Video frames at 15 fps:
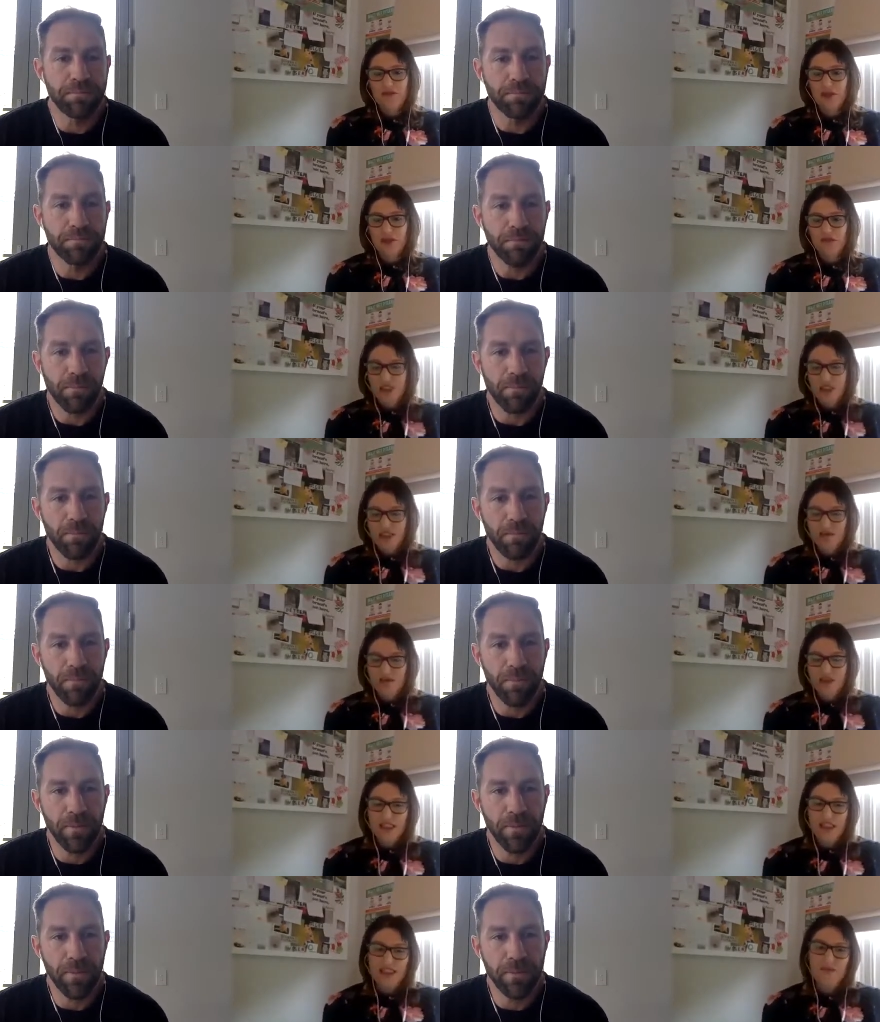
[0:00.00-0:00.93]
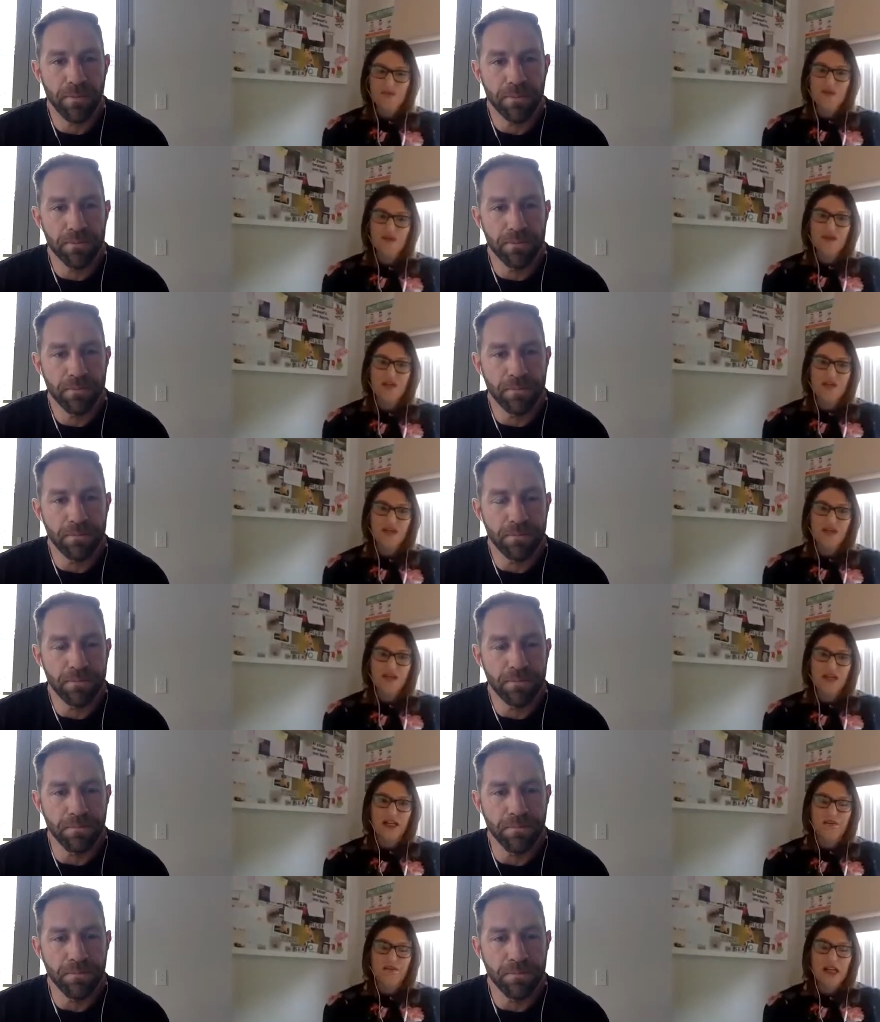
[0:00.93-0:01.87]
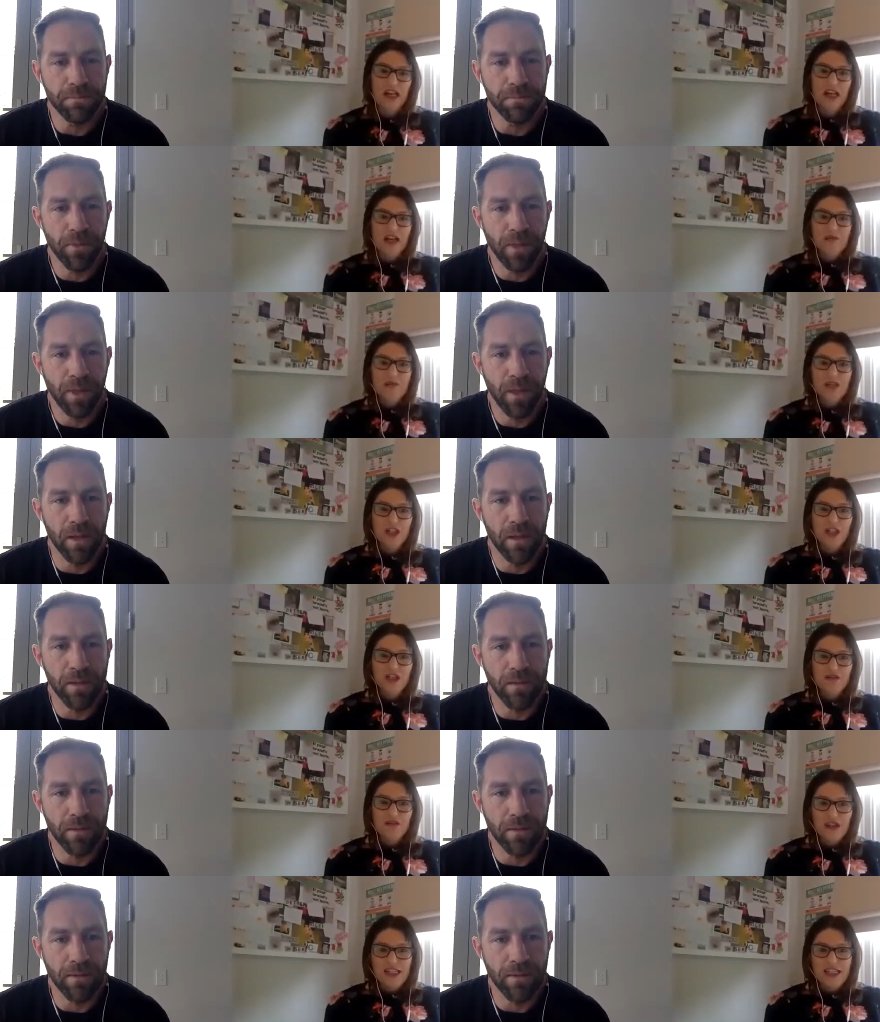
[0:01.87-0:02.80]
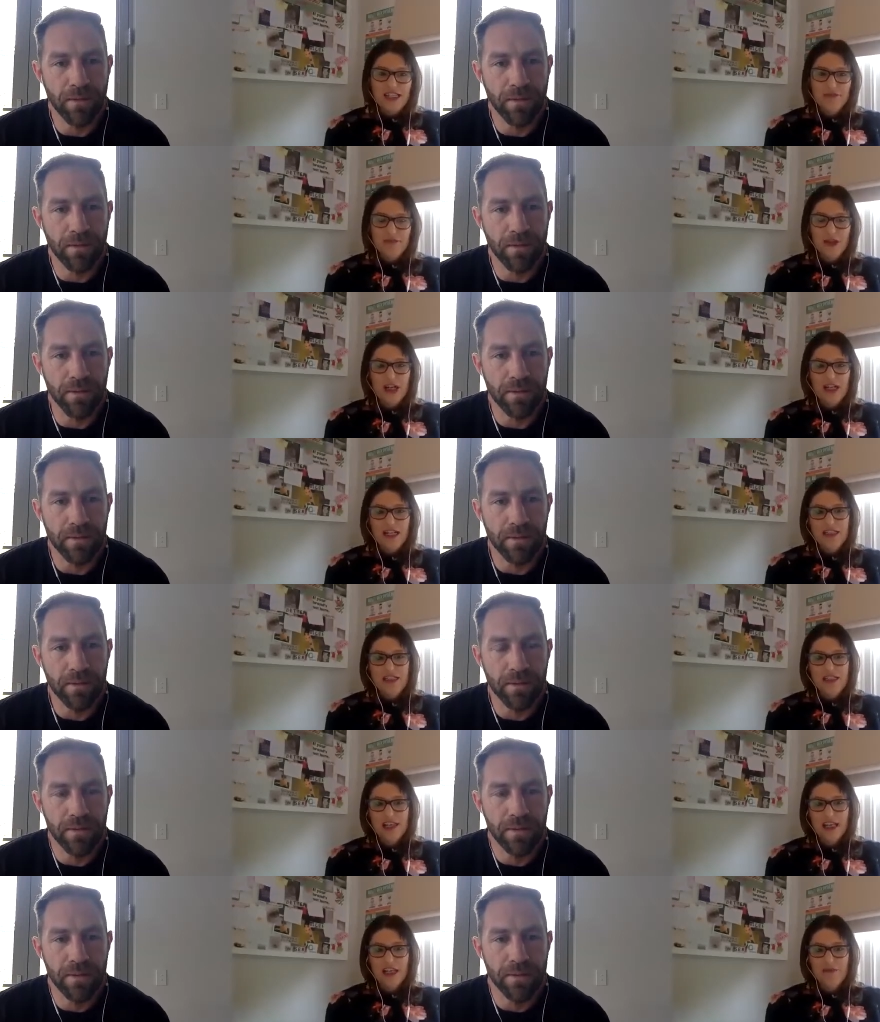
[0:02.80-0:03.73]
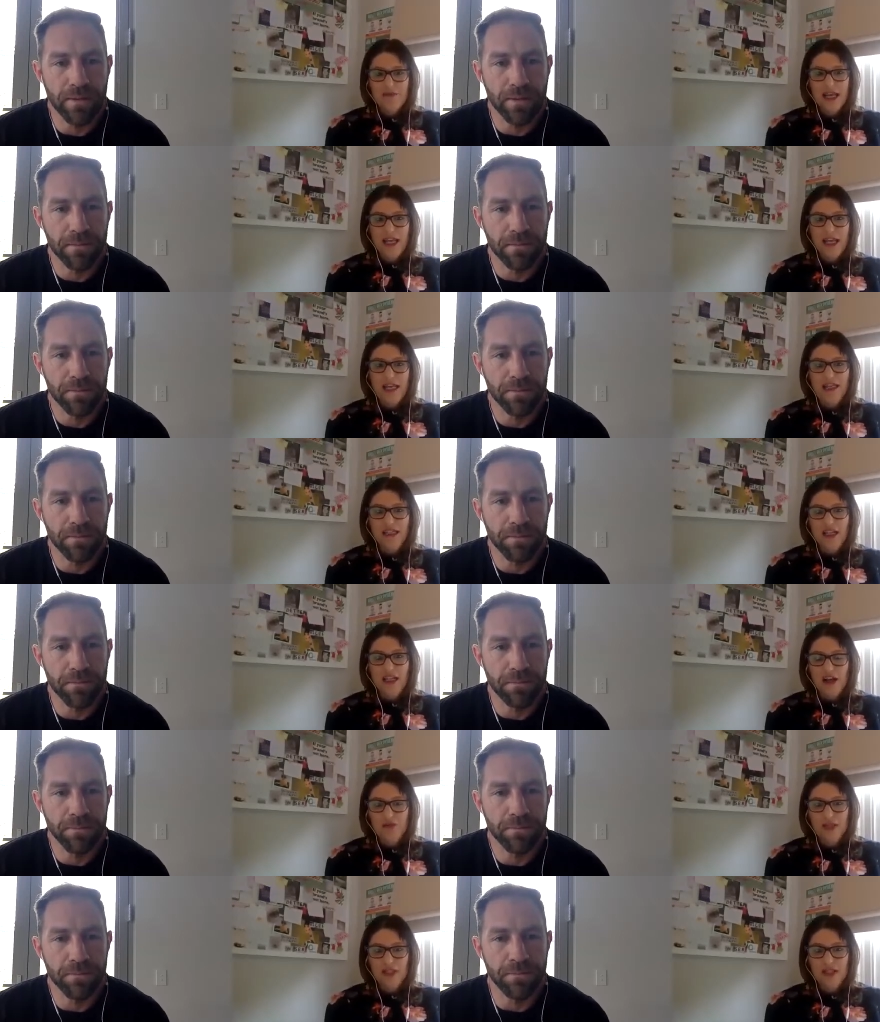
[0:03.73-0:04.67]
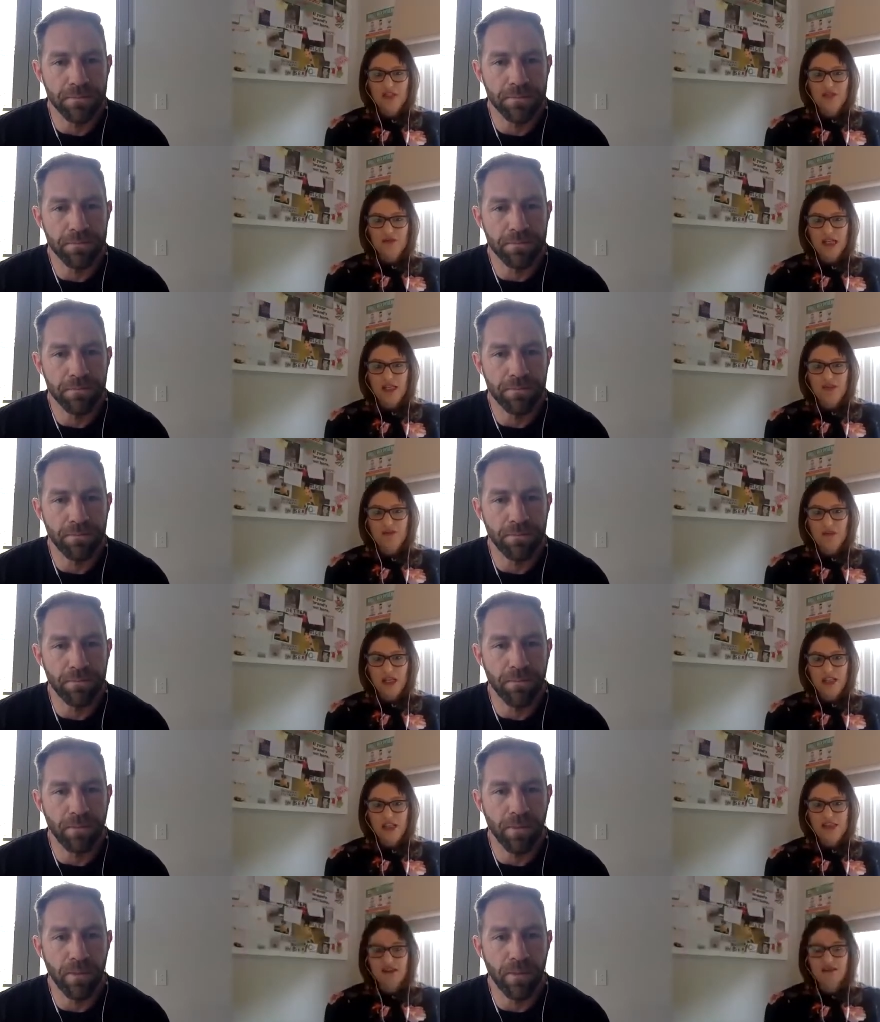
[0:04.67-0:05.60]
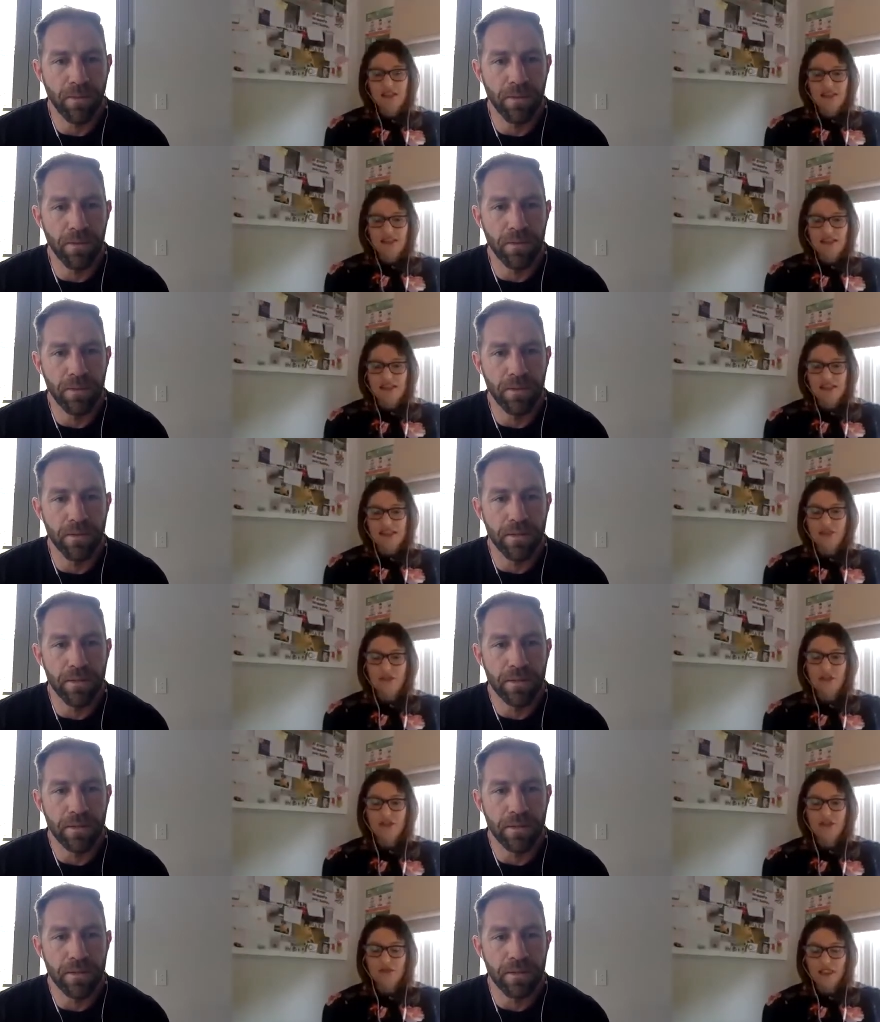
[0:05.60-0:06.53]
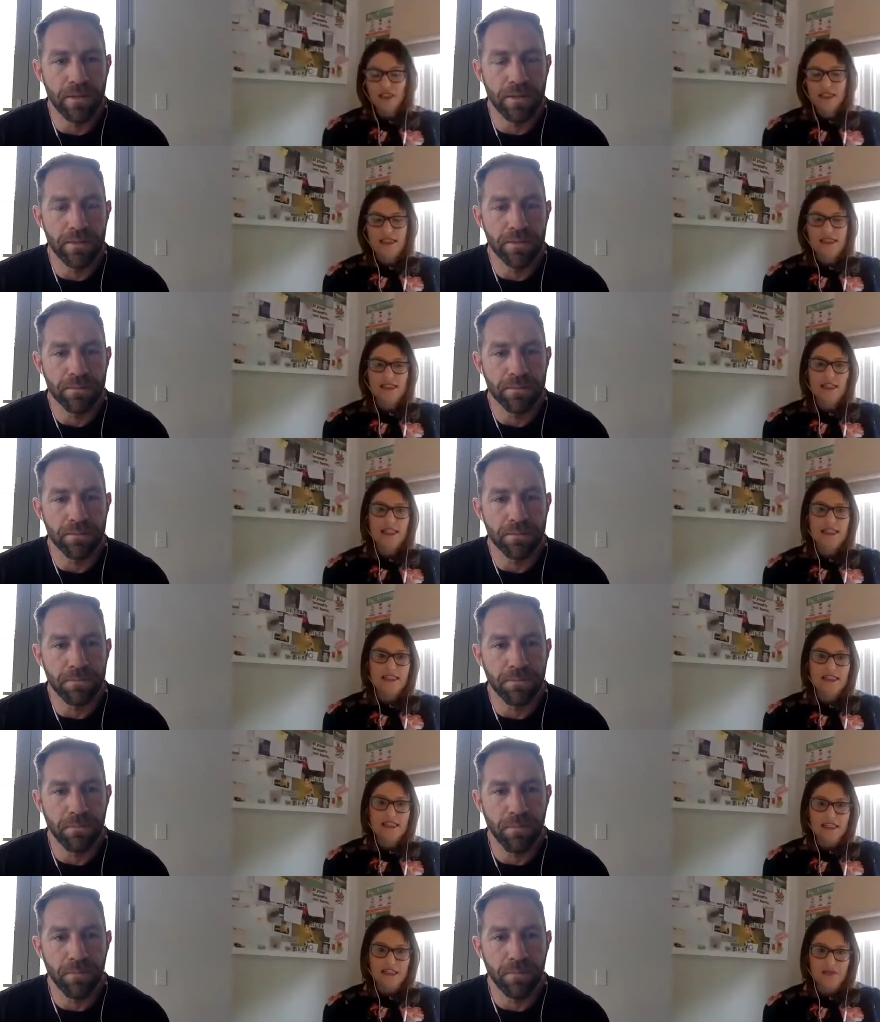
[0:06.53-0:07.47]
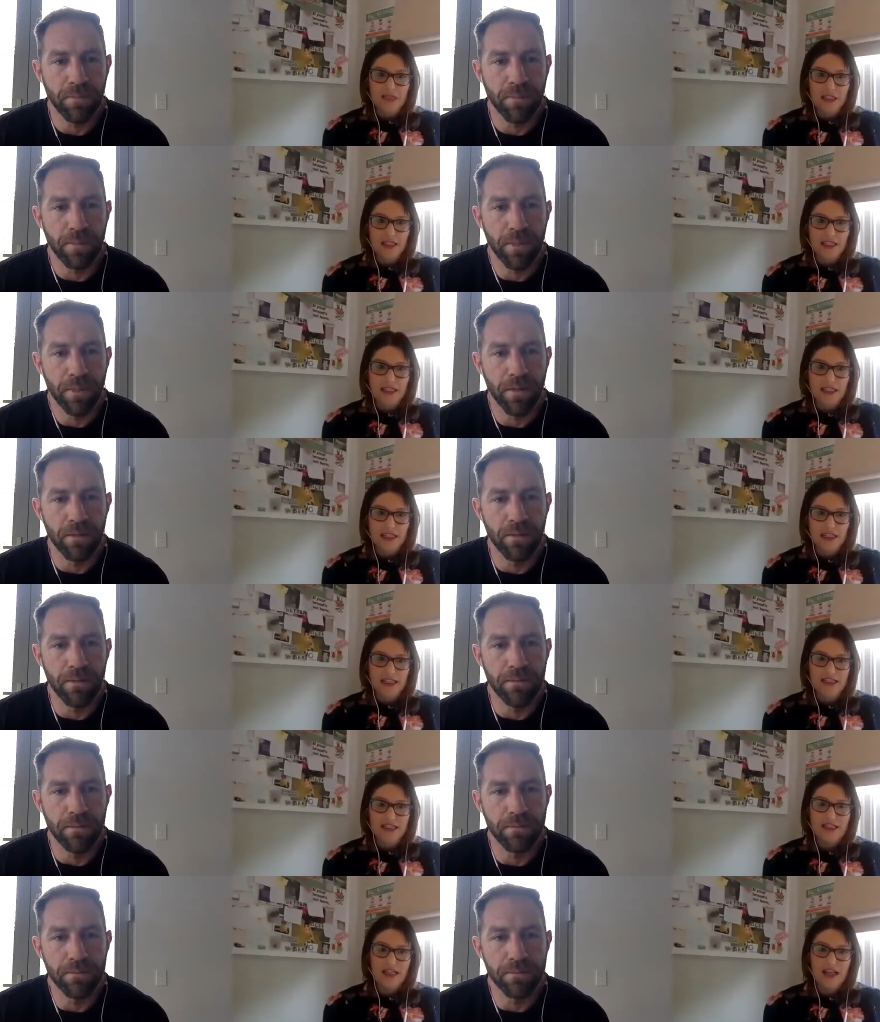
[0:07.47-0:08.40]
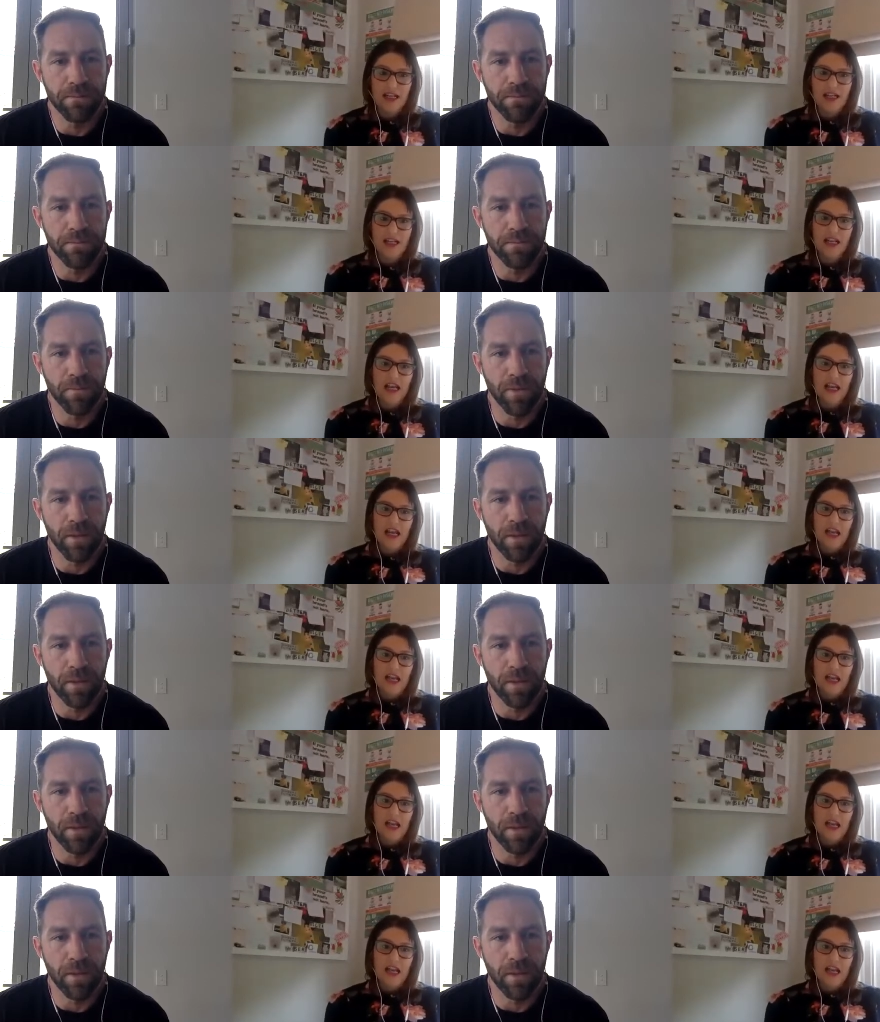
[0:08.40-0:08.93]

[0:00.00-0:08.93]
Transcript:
Speaker 1: We really, really support you um, putting your face behind this campaign and helping us raise awareness of dyslexia because it really is a hidden disability in our society.